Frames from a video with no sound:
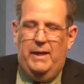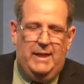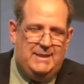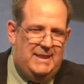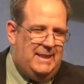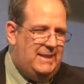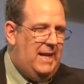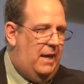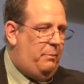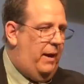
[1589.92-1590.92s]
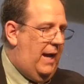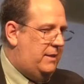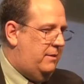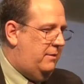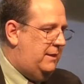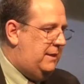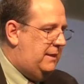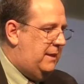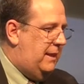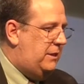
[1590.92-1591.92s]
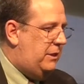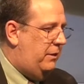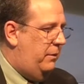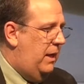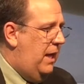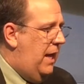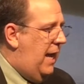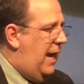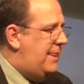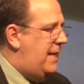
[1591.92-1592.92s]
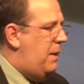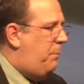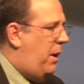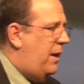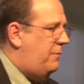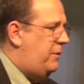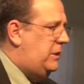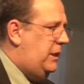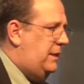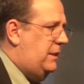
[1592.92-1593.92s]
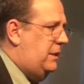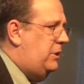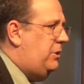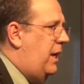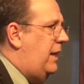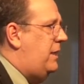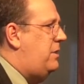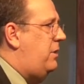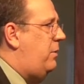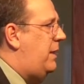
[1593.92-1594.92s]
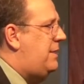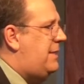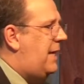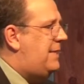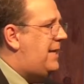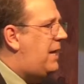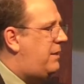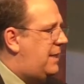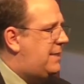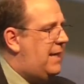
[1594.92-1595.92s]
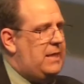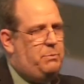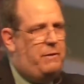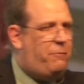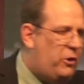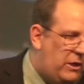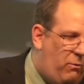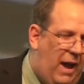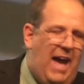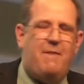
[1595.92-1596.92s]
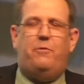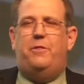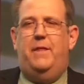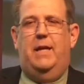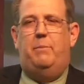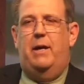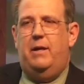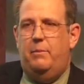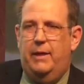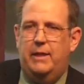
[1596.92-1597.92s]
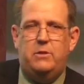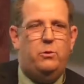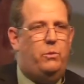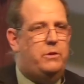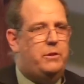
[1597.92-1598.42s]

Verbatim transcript: Because this is not practical. This is an issue. And I think part of what Jesus is trying to do is say, settle these things before you ever think about coming into